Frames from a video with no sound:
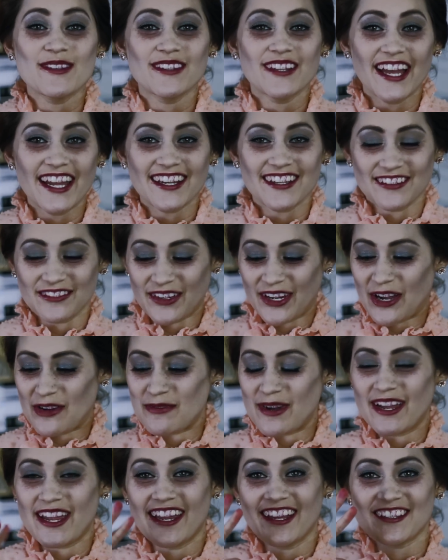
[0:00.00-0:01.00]
you liked, wow,
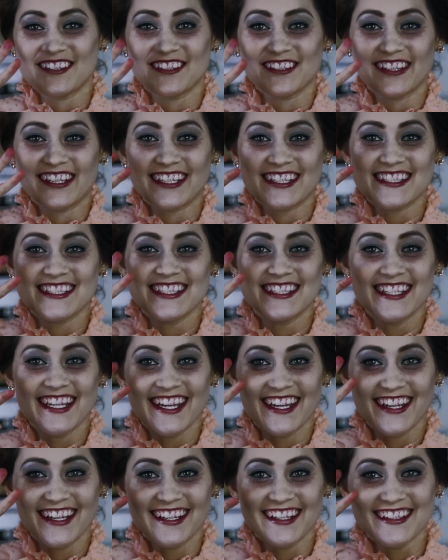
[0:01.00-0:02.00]
my hands are like
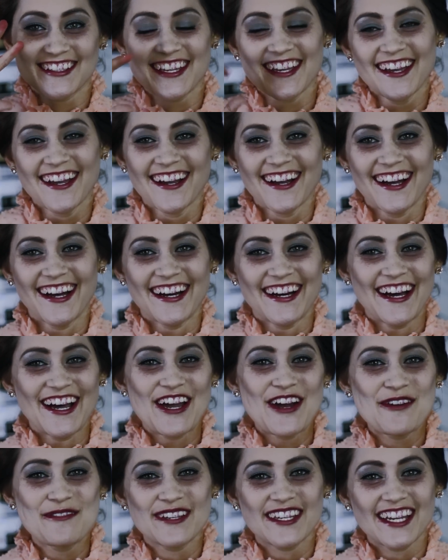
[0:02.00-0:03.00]
stained. Uh, I
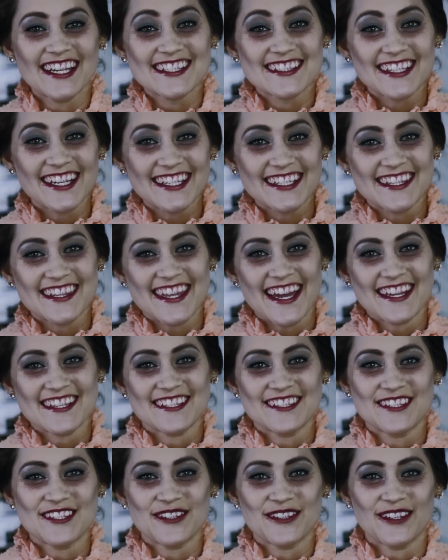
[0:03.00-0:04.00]
hope you guys liked that
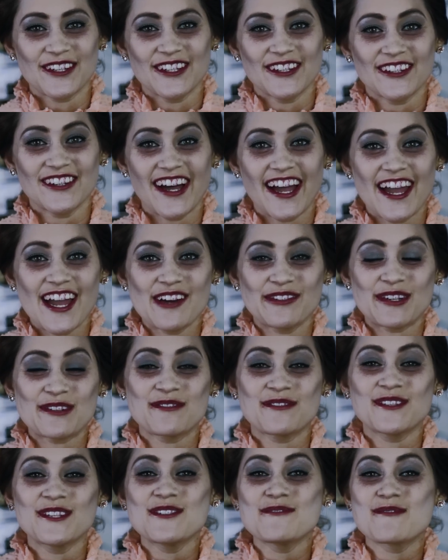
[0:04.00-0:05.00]
tutorial. I have a
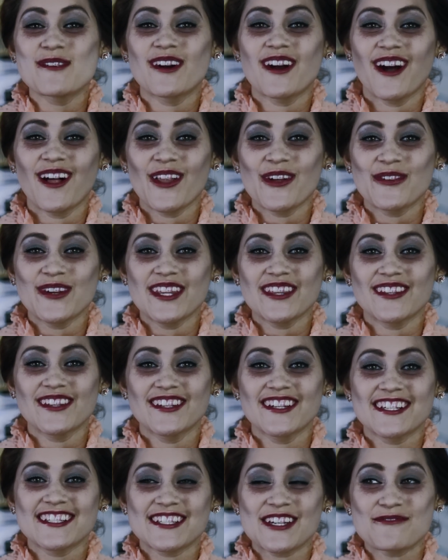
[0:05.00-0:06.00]
few more Halloween
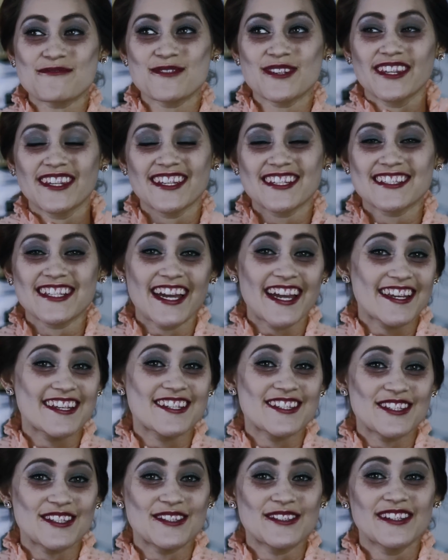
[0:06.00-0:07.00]
looks I'm really excited
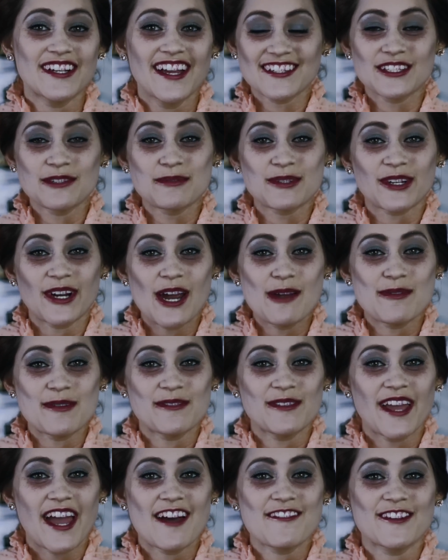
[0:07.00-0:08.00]
to do. Subscribe
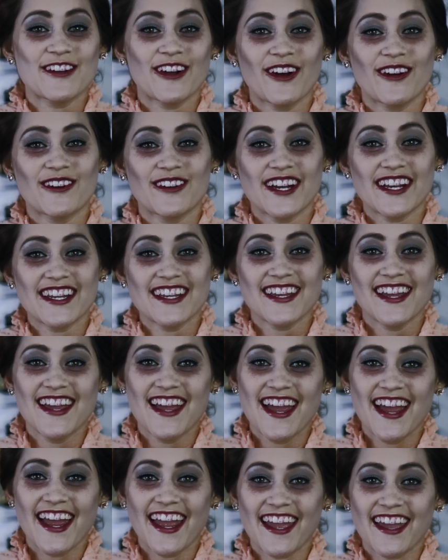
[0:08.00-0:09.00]
if you haven't already,
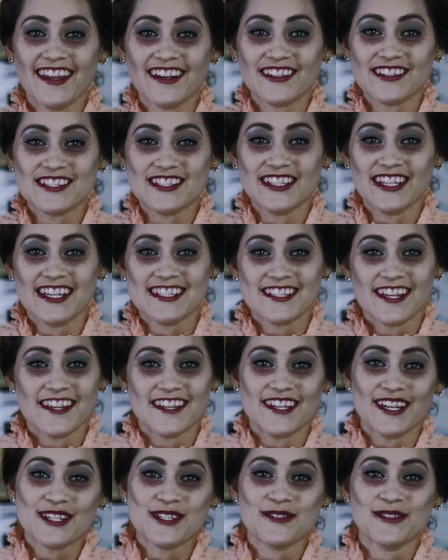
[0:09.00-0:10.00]
and I'll see you guys on the
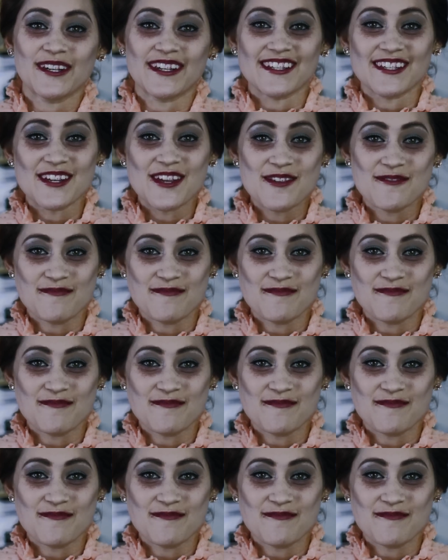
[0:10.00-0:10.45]
next one.